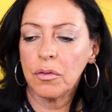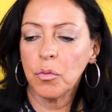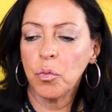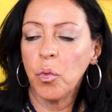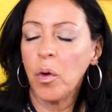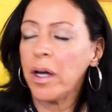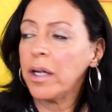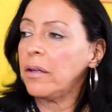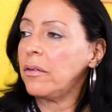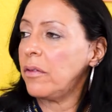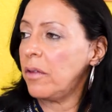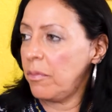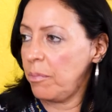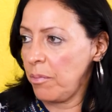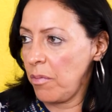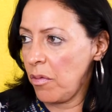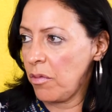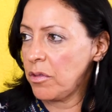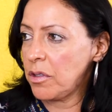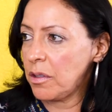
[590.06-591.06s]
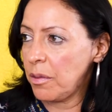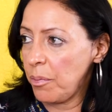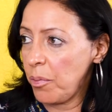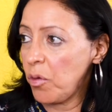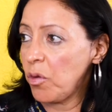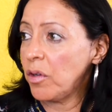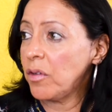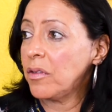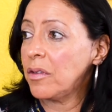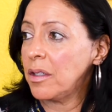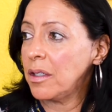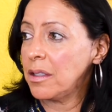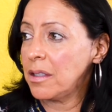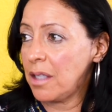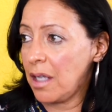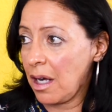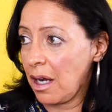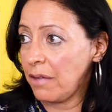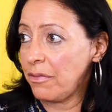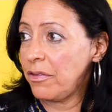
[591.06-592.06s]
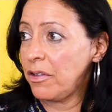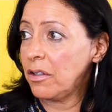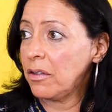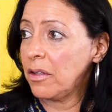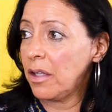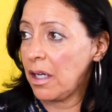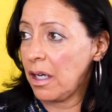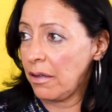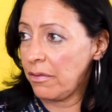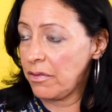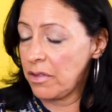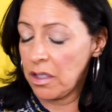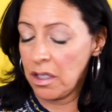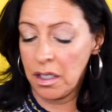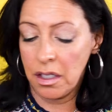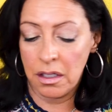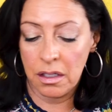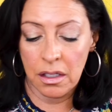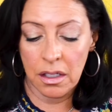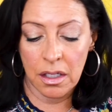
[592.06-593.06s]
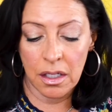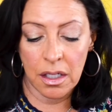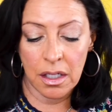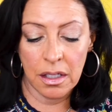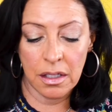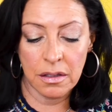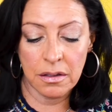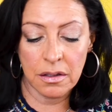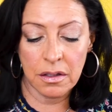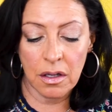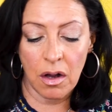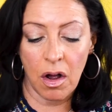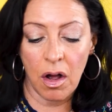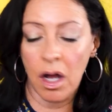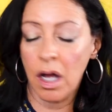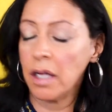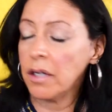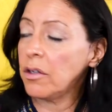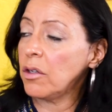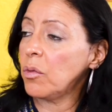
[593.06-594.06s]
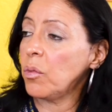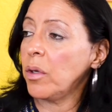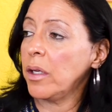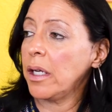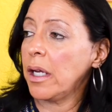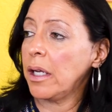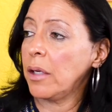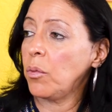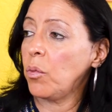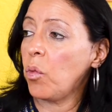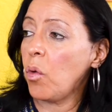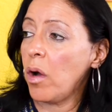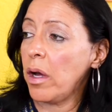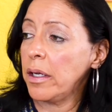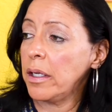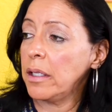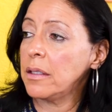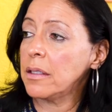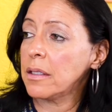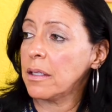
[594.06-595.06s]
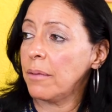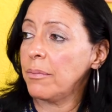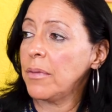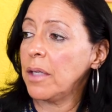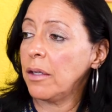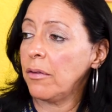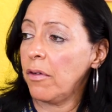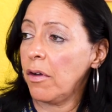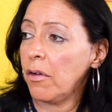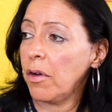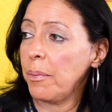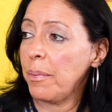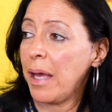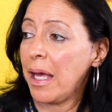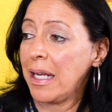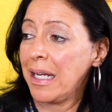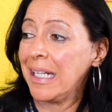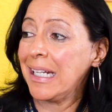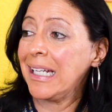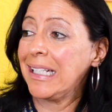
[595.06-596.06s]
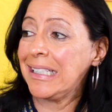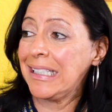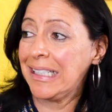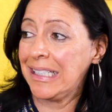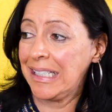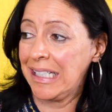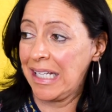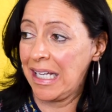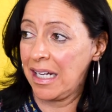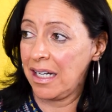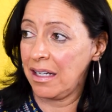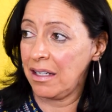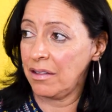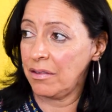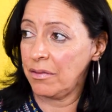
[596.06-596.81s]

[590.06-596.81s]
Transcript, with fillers: One of the most important things that I feel that I've done is honor when I wanted something very bad and I didn't get it.